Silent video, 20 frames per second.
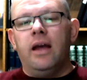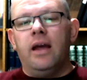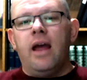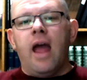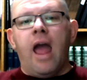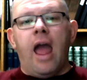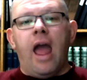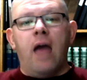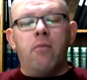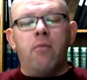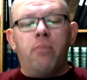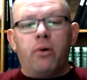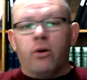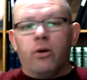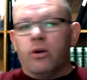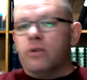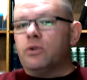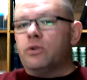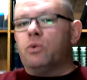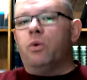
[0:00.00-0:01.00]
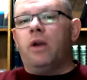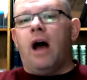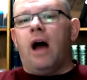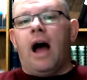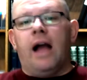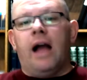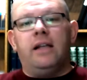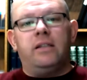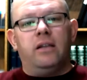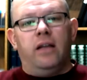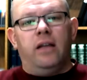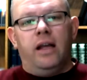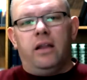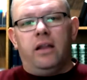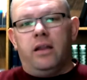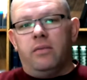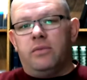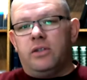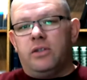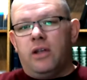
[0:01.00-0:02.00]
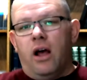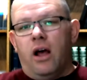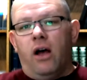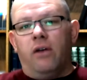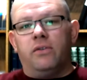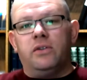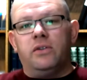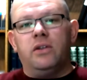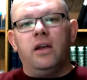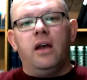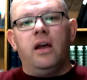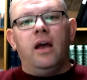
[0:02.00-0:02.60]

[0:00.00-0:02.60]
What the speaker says: Emperors would isolate themselves